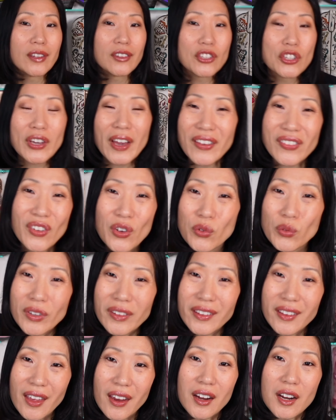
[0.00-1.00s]
You guys don't
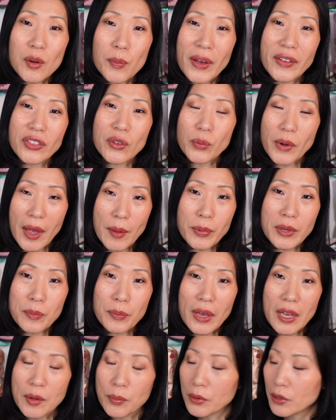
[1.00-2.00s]
really care about the wrapping
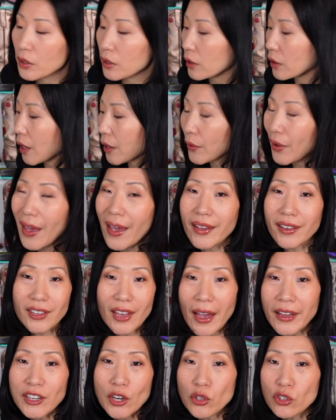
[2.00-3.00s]
paper, okay?
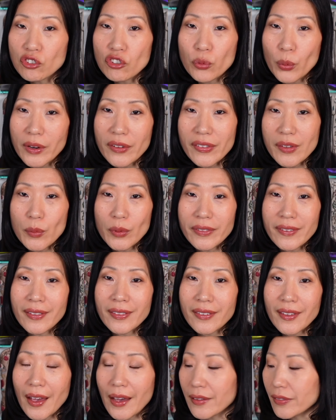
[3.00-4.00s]
I know you just want to see what's
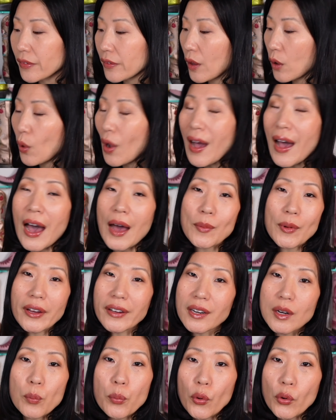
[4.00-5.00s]
inside, so I'm
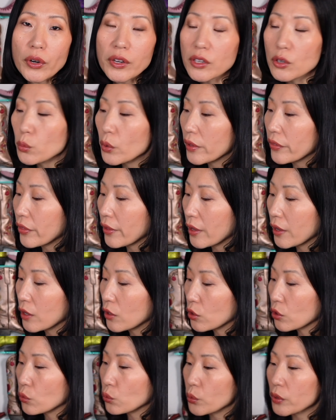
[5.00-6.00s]
not going to bore you with
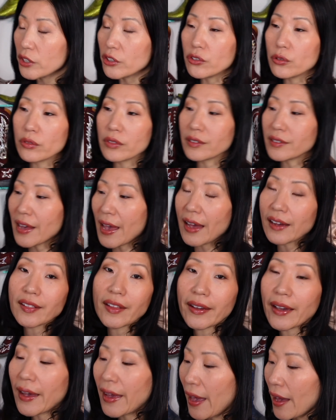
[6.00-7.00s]
it or read you the tag
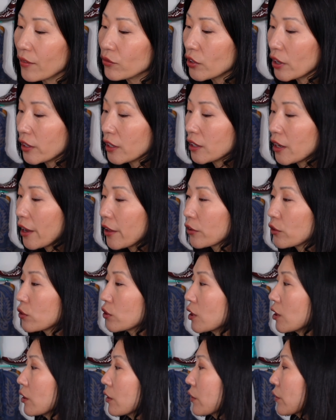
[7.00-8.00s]
like I have done in other
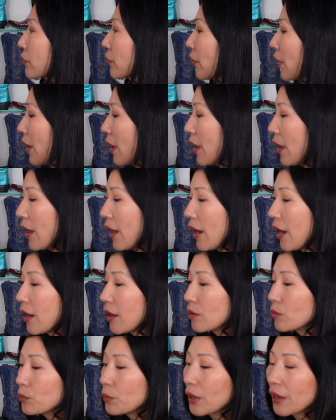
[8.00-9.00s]
years,
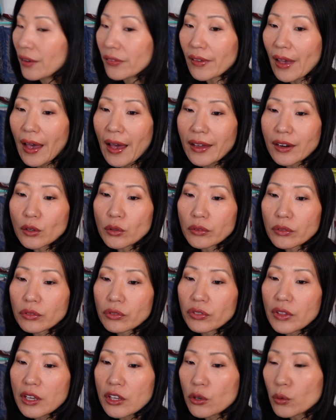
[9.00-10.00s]
because I don't
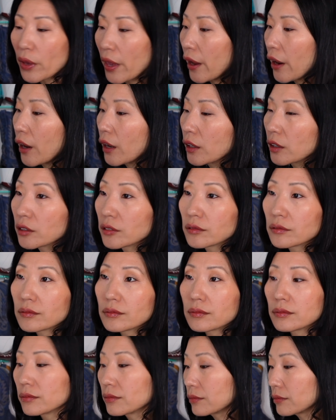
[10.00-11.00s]
think you care,
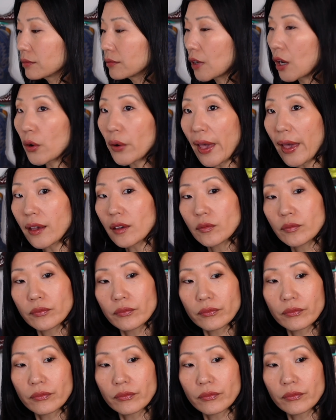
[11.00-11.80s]
okay?